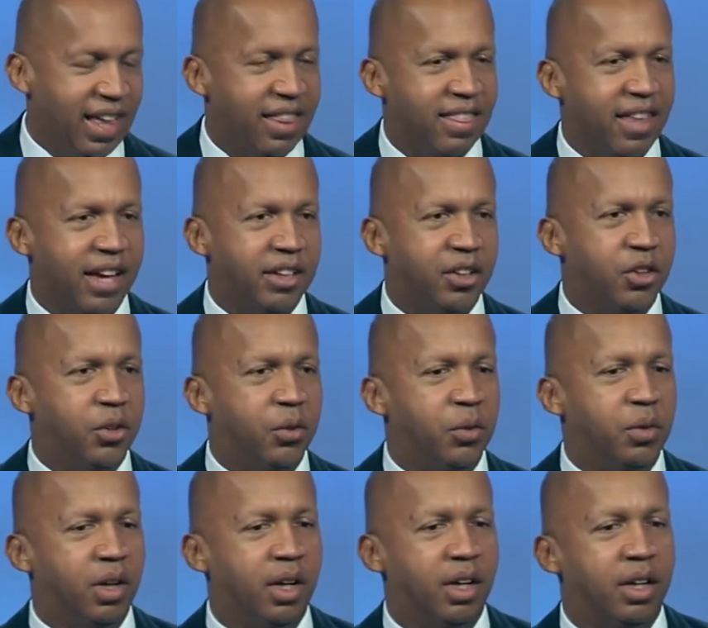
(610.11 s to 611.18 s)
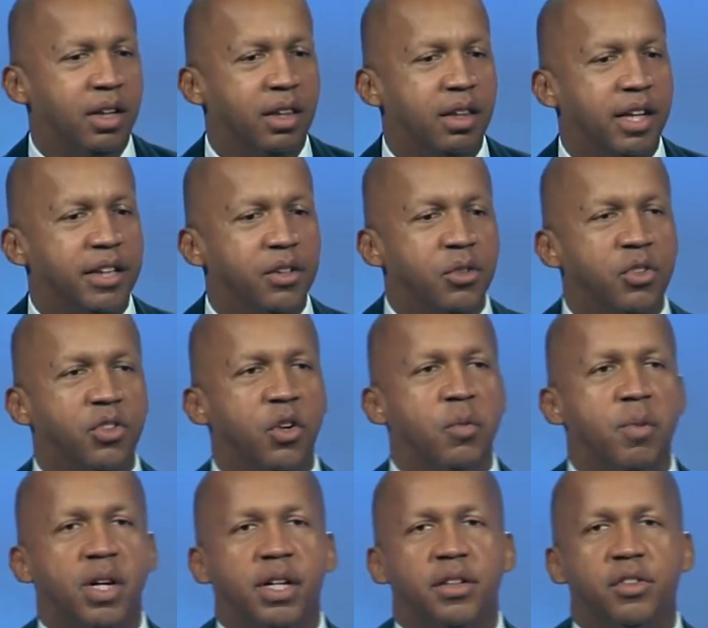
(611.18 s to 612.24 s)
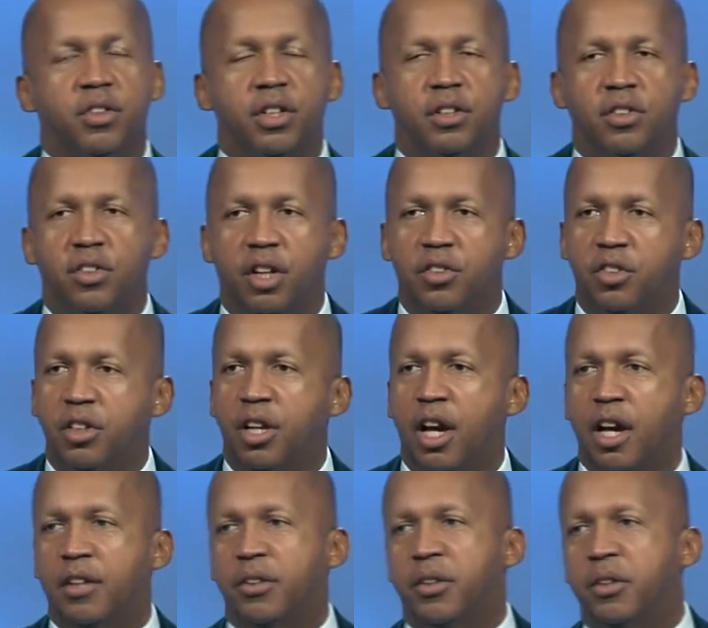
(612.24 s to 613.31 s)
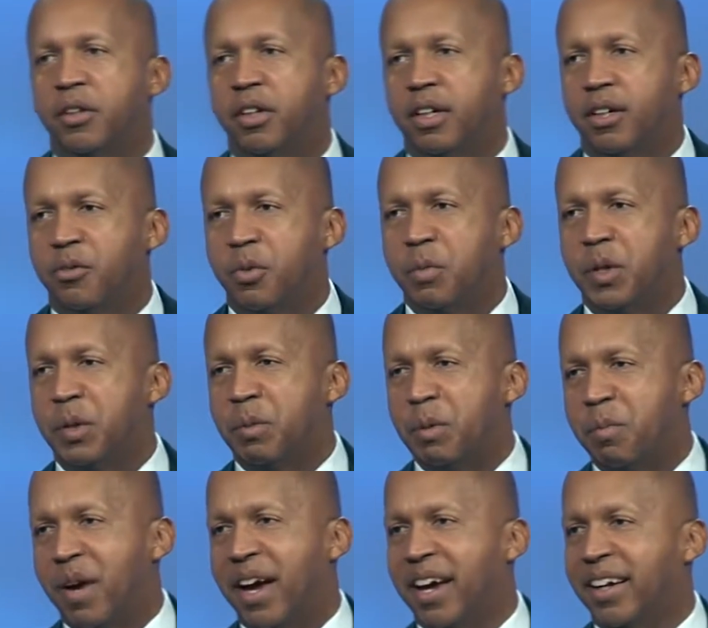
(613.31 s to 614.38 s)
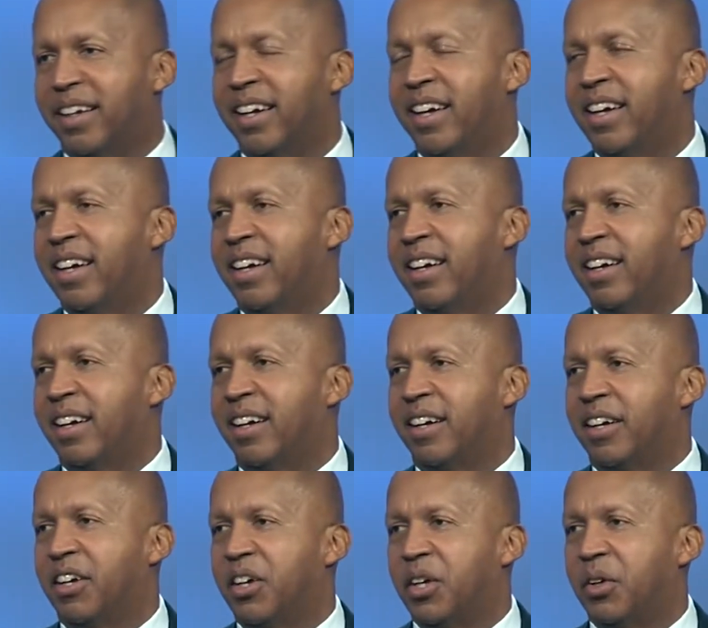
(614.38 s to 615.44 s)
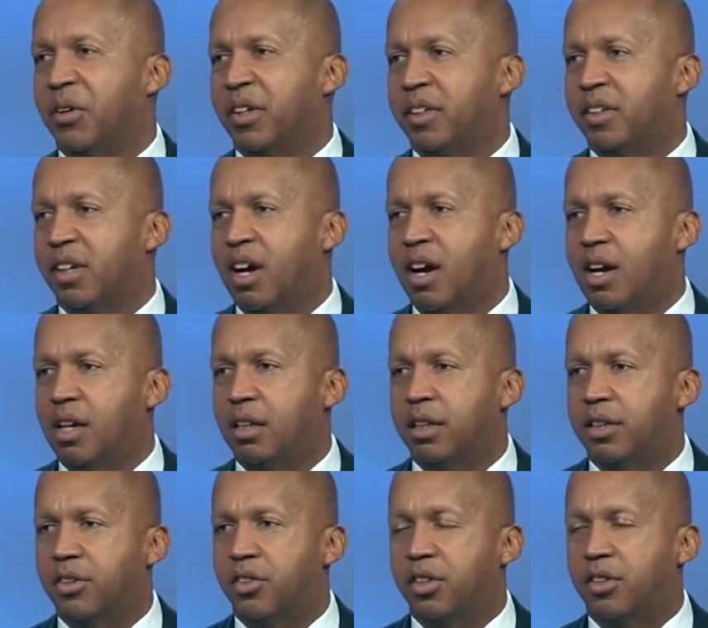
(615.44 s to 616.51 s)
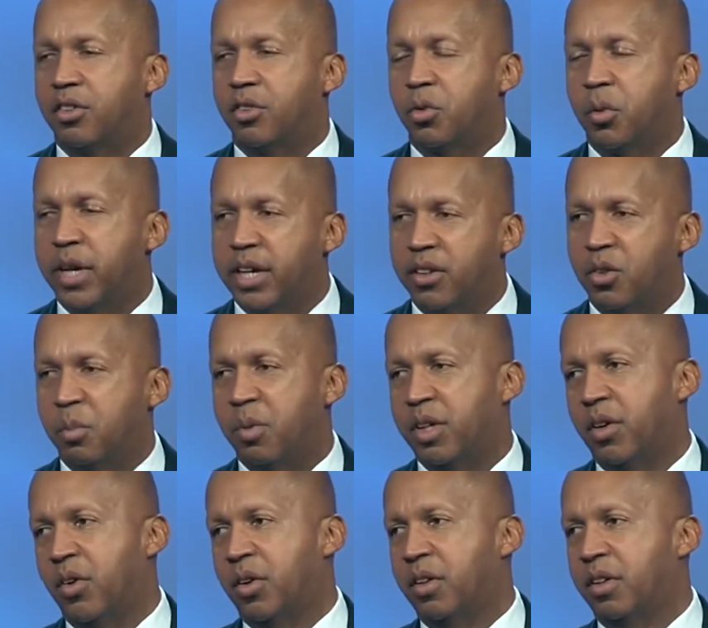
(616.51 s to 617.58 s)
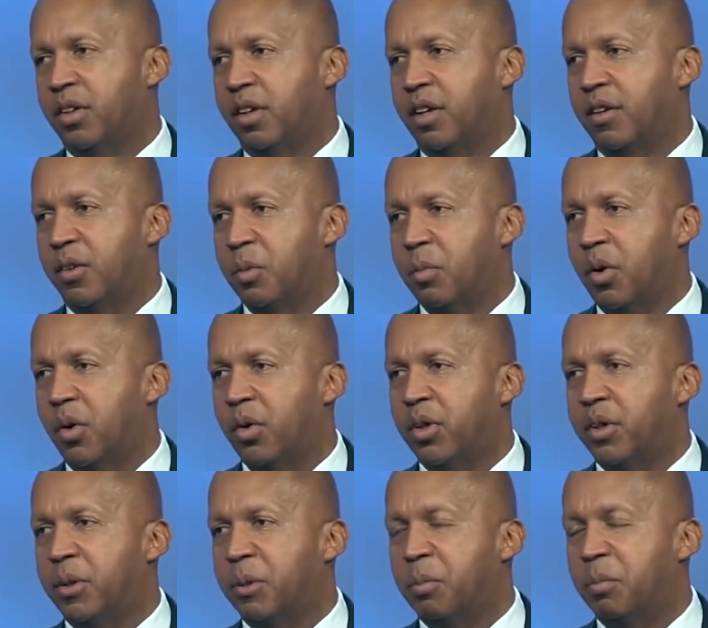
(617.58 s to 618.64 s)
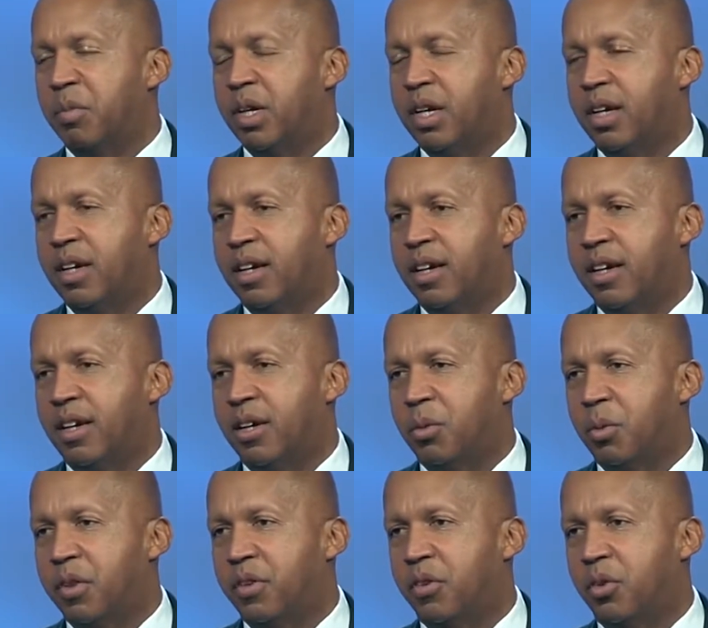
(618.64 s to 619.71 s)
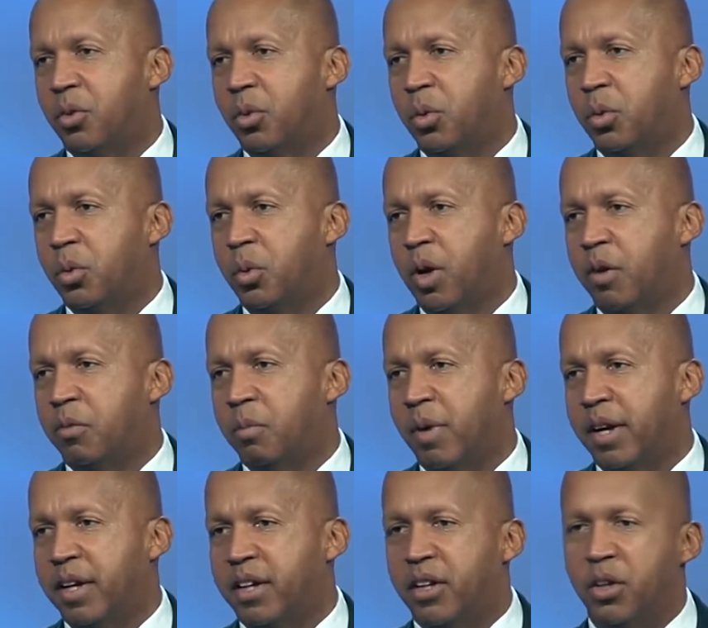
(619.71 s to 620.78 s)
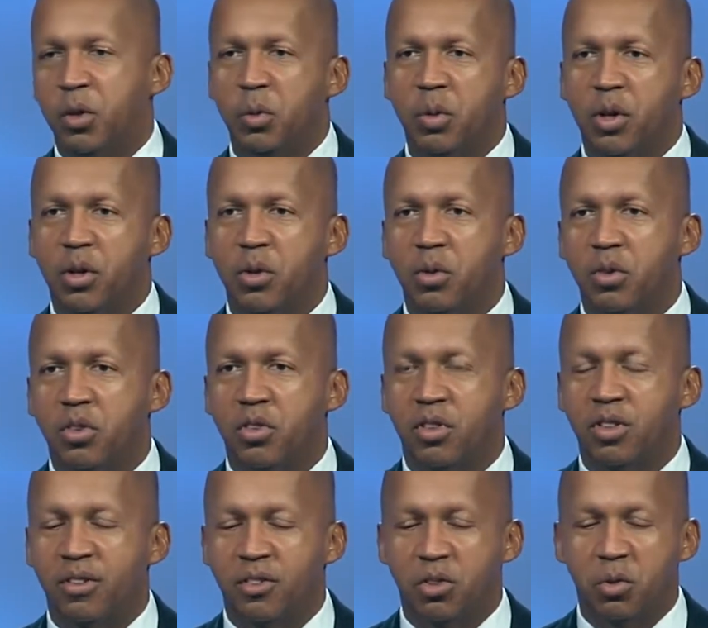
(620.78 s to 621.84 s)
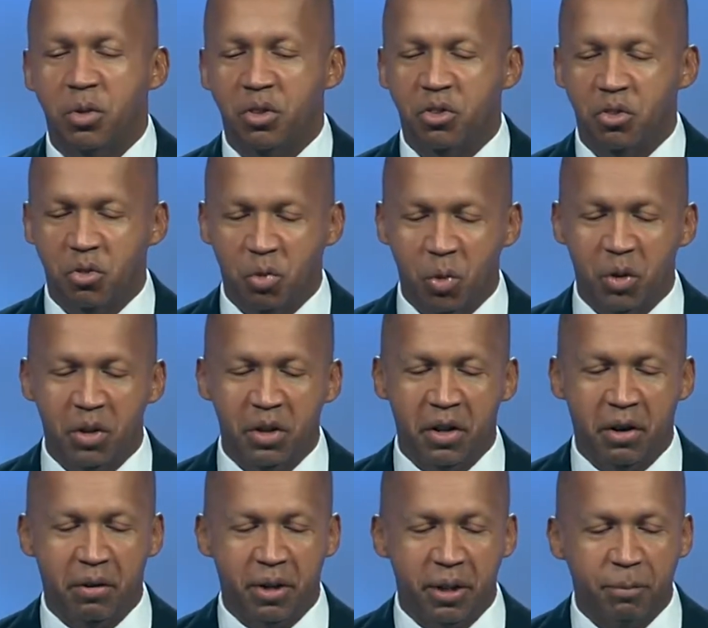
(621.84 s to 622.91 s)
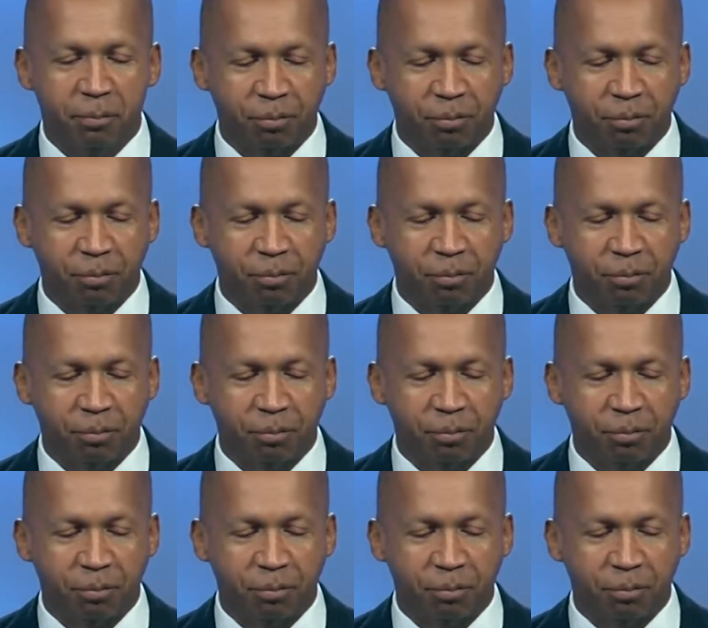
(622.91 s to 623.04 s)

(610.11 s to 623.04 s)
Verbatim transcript: thank you. Uh, thank you so much. It's such an honor uh, for me to be back uh, here at the college. It's great to be on uh, the podium uh, with two of my heroes, uh, two extraordinary